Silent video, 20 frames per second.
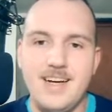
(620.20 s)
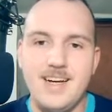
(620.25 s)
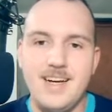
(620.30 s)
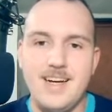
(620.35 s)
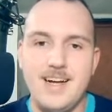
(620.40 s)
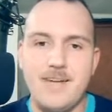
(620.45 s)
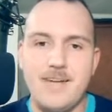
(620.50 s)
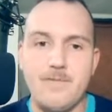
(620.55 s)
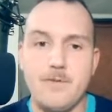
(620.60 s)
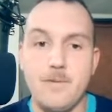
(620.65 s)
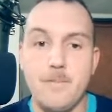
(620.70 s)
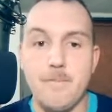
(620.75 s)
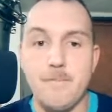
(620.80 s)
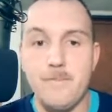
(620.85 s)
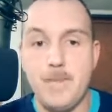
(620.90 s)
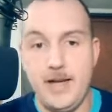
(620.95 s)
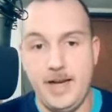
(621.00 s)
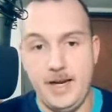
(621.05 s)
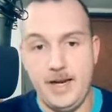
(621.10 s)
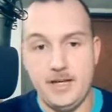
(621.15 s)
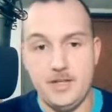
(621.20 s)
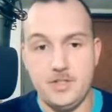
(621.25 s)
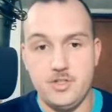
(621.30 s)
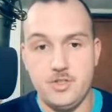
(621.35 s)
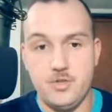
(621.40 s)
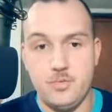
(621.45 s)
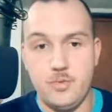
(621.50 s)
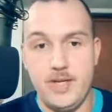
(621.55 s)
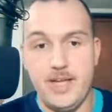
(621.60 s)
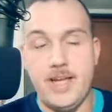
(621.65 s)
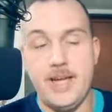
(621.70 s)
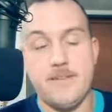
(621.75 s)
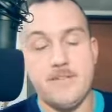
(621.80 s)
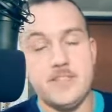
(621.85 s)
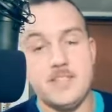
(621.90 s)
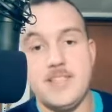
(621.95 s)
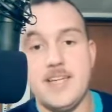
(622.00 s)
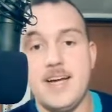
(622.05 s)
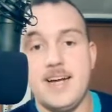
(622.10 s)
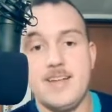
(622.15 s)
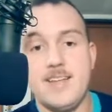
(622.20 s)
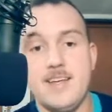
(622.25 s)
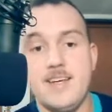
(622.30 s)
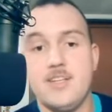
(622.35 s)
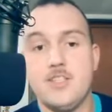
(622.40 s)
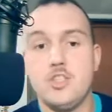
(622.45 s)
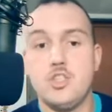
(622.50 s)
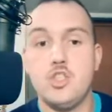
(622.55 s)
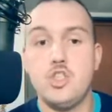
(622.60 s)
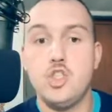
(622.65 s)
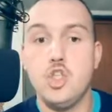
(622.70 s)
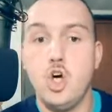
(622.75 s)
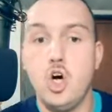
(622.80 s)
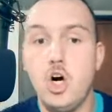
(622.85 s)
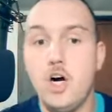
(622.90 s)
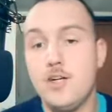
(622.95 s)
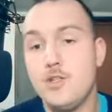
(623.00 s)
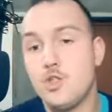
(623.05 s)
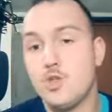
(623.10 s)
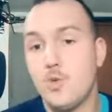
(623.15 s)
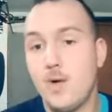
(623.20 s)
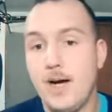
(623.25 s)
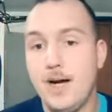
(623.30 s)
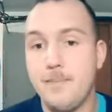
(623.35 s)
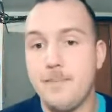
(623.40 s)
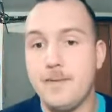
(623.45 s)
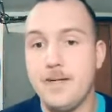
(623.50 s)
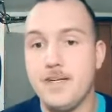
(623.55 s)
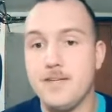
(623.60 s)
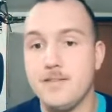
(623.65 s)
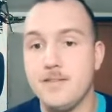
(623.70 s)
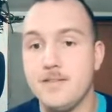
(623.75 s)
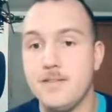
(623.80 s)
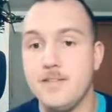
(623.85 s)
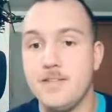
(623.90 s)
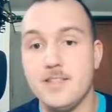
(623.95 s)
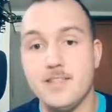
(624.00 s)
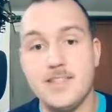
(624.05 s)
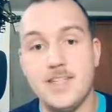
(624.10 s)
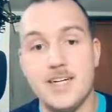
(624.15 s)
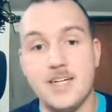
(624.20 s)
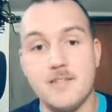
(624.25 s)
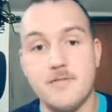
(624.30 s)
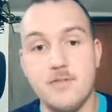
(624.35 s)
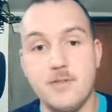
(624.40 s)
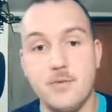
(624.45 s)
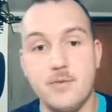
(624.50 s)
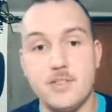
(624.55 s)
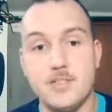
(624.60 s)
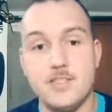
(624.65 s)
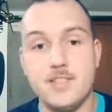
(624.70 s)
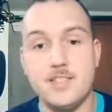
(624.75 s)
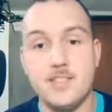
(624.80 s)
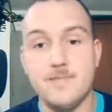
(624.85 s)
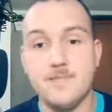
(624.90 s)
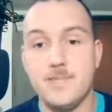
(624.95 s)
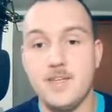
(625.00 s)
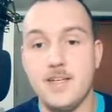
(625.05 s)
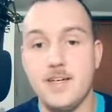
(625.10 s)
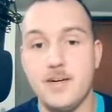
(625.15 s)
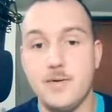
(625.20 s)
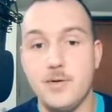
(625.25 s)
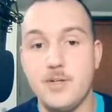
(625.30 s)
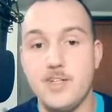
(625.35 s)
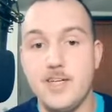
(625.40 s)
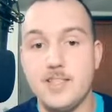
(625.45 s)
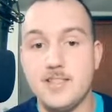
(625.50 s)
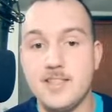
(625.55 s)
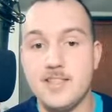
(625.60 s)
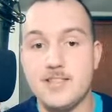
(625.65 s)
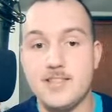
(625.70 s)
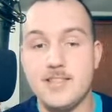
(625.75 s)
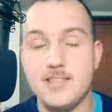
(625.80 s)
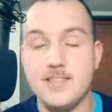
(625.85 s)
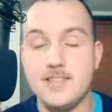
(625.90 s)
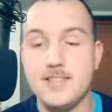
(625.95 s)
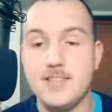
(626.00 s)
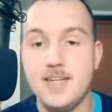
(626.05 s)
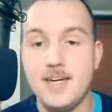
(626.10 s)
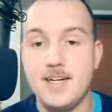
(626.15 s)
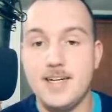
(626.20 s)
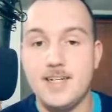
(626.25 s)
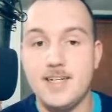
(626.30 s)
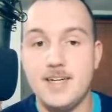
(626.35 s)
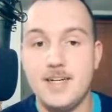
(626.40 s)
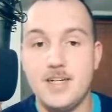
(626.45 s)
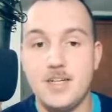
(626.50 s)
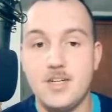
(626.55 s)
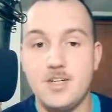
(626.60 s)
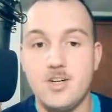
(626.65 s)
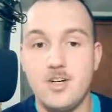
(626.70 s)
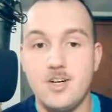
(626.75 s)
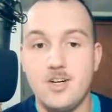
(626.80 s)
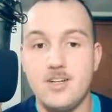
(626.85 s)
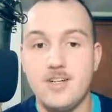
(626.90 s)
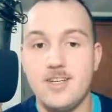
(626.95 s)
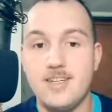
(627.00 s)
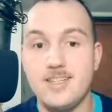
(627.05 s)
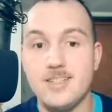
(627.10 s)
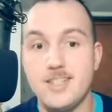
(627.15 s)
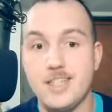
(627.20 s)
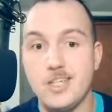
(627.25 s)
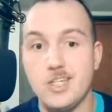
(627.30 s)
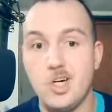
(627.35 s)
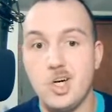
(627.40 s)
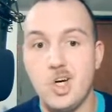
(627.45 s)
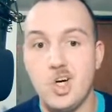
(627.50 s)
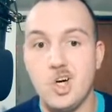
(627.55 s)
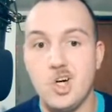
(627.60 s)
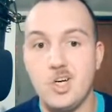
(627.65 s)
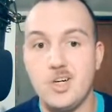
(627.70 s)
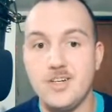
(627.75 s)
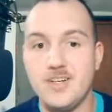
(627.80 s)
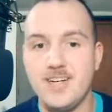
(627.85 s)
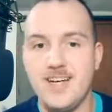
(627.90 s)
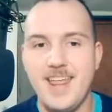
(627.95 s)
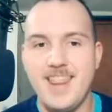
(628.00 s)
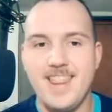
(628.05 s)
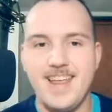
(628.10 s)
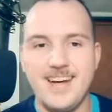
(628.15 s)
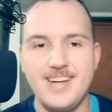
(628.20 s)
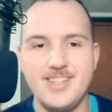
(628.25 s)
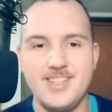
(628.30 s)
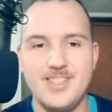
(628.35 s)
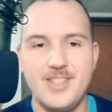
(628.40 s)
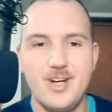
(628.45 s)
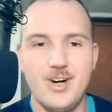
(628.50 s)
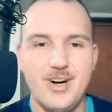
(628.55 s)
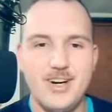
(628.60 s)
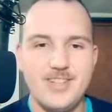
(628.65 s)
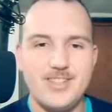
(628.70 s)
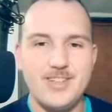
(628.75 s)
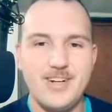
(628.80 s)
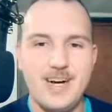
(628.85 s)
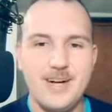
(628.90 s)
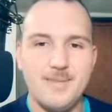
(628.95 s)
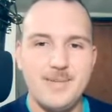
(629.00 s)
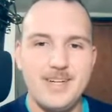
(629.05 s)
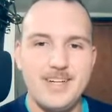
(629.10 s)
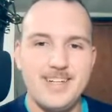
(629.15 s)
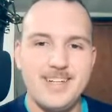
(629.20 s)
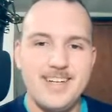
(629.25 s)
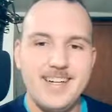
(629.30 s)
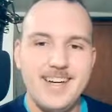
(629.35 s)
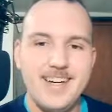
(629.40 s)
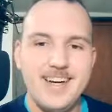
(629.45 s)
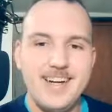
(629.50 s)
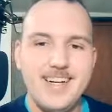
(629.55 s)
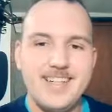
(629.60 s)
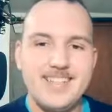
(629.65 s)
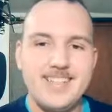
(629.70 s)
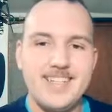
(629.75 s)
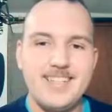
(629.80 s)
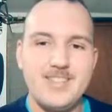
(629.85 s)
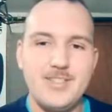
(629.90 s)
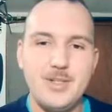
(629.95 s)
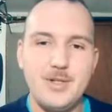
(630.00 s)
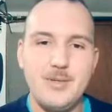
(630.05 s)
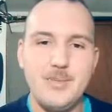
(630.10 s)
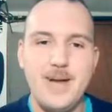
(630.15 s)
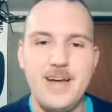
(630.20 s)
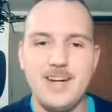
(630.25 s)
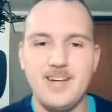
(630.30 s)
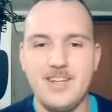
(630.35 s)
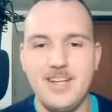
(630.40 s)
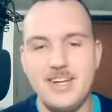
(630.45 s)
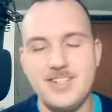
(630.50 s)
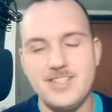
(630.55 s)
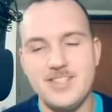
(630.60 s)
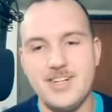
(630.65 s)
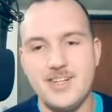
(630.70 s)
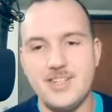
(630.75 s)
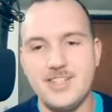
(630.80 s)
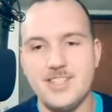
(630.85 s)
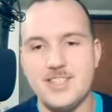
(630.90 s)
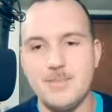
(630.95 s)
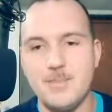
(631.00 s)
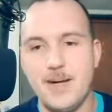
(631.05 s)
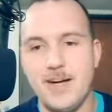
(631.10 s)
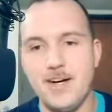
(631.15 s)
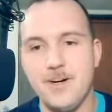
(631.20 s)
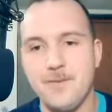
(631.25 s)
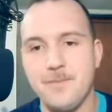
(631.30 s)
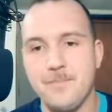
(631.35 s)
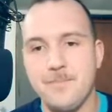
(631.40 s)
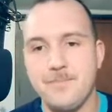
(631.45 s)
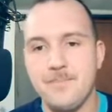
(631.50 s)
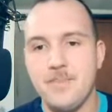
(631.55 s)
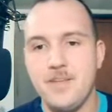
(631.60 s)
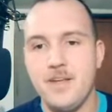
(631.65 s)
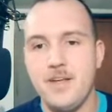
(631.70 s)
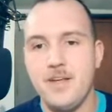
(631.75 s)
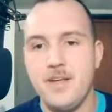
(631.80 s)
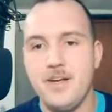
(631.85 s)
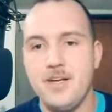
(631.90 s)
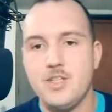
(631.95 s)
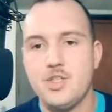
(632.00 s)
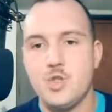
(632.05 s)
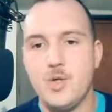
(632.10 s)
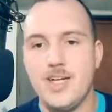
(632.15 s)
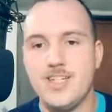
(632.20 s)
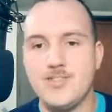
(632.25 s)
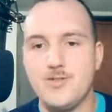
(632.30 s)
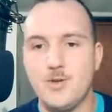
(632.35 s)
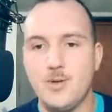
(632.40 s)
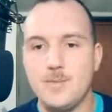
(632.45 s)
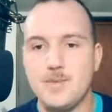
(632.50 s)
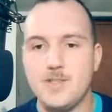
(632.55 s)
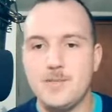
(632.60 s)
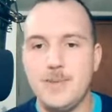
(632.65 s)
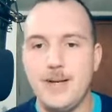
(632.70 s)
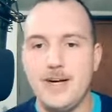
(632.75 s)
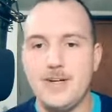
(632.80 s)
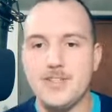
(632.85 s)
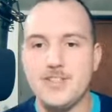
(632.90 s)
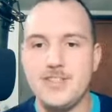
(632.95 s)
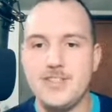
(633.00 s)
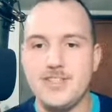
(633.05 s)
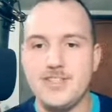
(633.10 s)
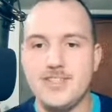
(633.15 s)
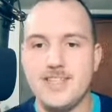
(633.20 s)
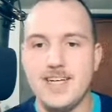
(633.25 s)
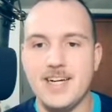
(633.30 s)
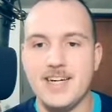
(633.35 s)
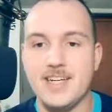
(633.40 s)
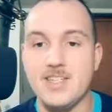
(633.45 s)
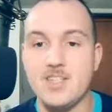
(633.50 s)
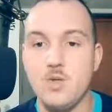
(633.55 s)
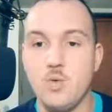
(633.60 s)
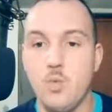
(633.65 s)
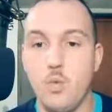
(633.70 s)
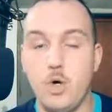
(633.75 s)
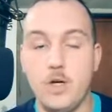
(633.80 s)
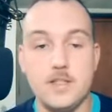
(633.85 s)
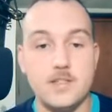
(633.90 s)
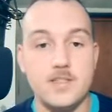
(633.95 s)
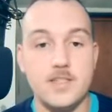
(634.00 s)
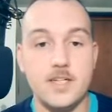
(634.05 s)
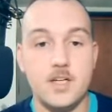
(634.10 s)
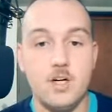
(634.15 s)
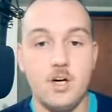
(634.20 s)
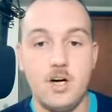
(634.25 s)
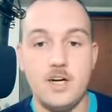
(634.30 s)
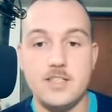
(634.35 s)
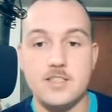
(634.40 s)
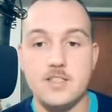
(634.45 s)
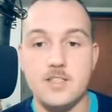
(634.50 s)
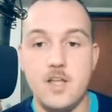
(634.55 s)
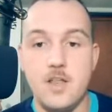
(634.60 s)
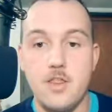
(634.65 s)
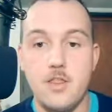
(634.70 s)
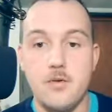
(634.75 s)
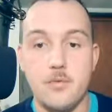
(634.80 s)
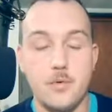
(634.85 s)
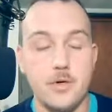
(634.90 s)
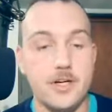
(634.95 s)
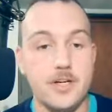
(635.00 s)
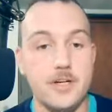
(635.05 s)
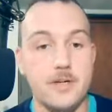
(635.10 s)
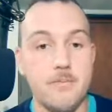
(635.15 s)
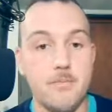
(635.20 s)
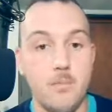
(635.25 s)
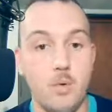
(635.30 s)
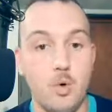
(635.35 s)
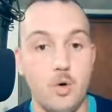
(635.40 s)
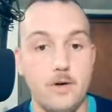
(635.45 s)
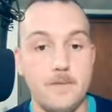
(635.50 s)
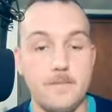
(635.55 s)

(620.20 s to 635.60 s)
And for Mage, we have a deck that is jaw-dropping, the Deck of Lunacy. And I realize I said deck and not card. It is a card that is jaw-dropping. It's a 2-mana legendary spell. Transform spells in your deck into ones that cost 3 more.